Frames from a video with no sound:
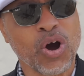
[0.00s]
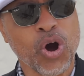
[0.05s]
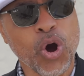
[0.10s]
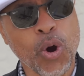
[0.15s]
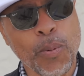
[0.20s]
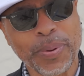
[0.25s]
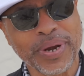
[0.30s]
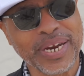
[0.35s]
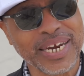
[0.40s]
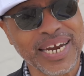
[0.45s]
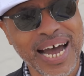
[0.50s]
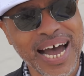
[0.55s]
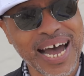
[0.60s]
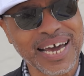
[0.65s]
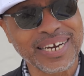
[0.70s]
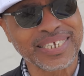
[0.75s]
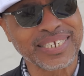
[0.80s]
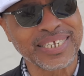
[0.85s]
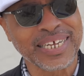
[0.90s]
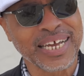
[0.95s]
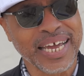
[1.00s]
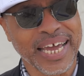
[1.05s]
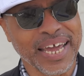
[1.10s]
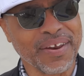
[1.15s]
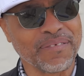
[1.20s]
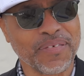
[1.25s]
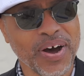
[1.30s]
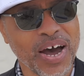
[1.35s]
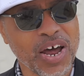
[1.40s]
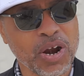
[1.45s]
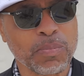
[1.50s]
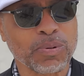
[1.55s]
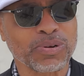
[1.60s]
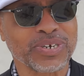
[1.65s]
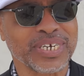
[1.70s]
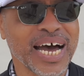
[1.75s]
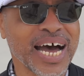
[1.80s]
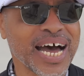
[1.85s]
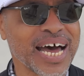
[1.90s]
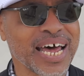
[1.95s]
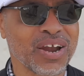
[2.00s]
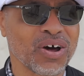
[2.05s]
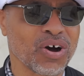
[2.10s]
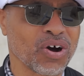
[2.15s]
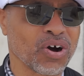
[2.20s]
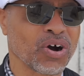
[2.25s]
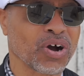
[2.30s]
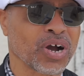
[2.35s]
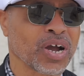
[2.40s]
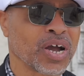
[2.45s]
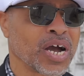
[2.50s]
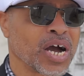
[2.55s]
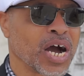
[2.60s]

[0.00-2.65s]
open and honest and vulnerable dialogue